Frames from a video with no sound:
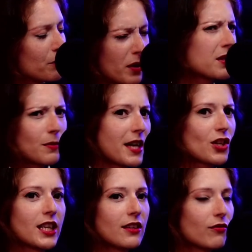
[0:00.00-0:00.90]

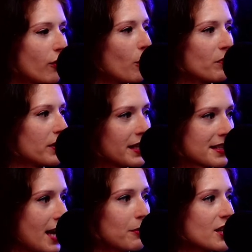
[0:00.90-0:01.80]
especially from the
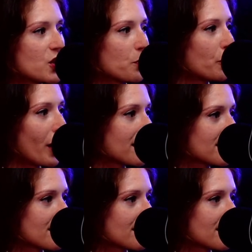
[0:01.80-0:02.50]
established press,